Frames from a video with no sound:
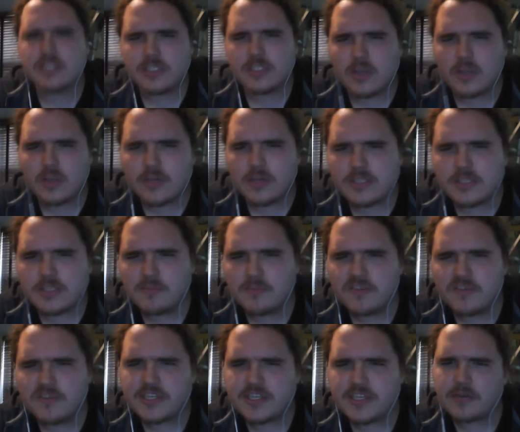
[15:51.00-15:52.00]
going into
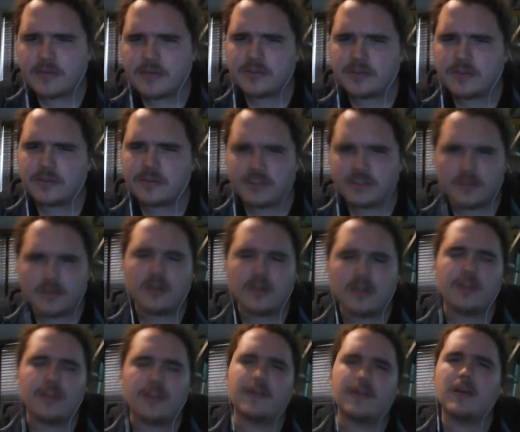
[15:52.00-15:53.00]
movie territory, so I'll
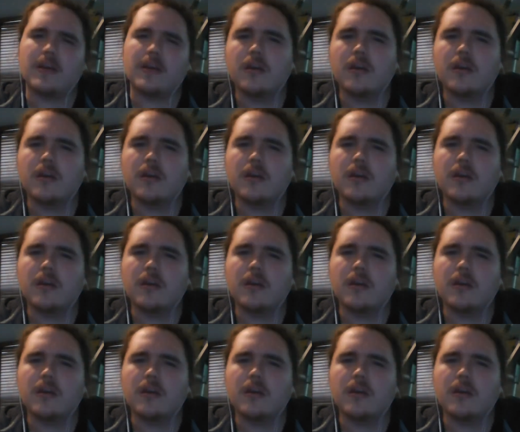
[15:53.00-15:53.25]
call it there.